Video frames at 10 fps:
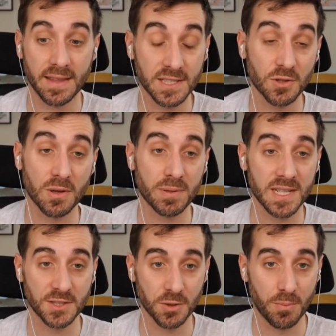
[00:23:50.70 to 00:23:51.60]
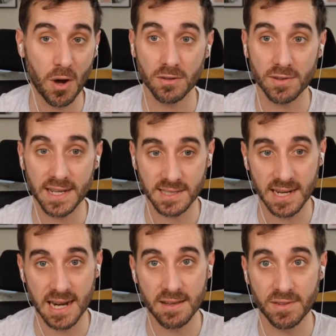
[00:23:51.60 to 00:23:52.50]
the potential bottlenecks
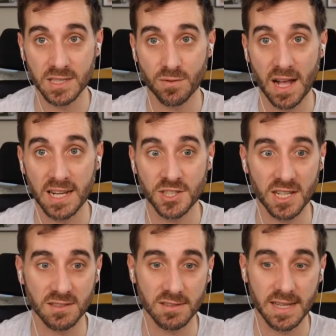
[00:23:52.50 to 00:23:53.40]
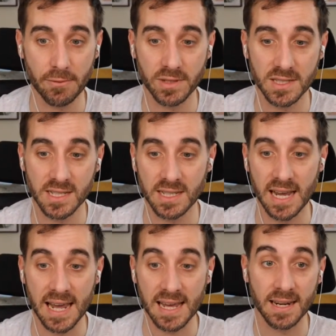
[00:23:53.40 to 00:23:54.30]
in any of these flash challenges that we
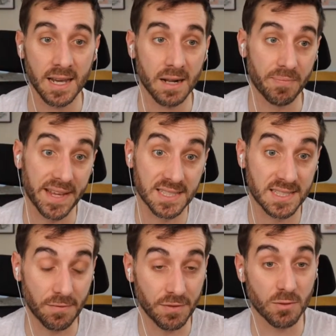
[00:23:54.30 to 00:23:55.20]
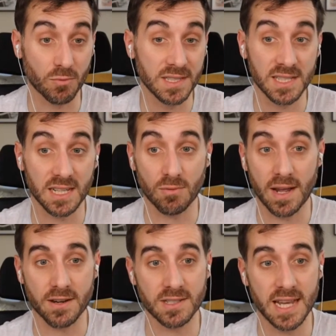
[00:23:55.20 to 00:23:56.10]
see. And it's definitely risky,
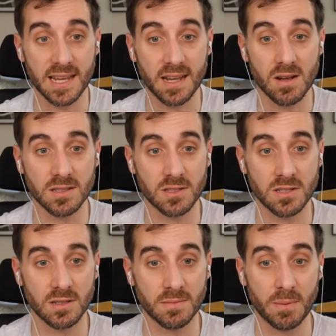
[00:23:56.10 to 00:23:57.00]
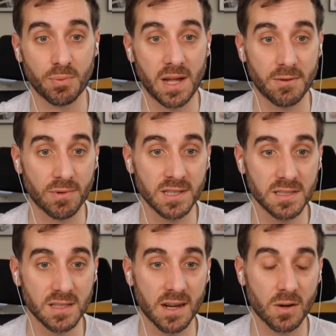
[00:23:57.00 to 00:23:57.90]
right? You're taking on some implied
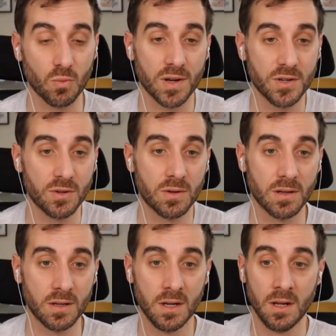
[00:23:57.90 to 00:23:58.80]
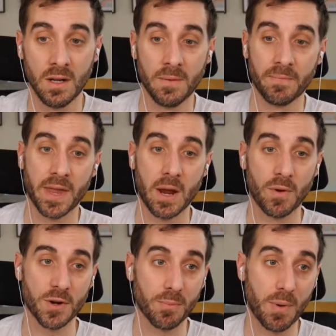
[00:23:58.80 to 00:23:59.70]
risk there when you're
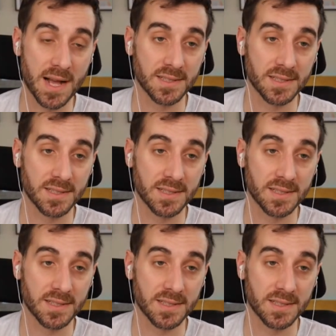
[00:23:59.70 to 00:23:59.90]
buying